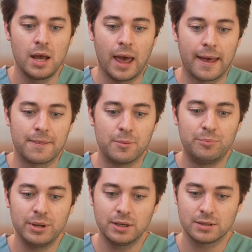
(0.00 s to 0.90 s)
And the
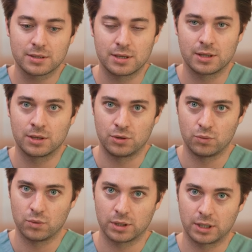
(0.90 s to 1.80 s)
biggest thing that you
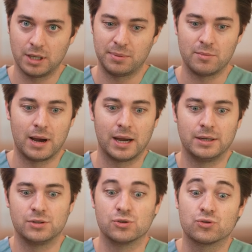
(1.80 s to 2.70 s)
want to keep in mind
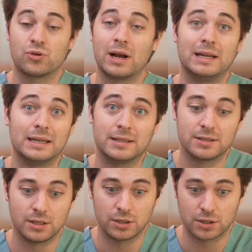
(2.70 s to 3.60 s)
is you're trying to get
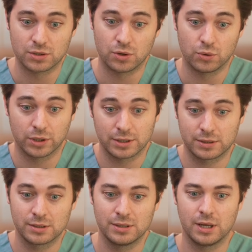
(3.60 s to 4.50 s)
this into the sulcus.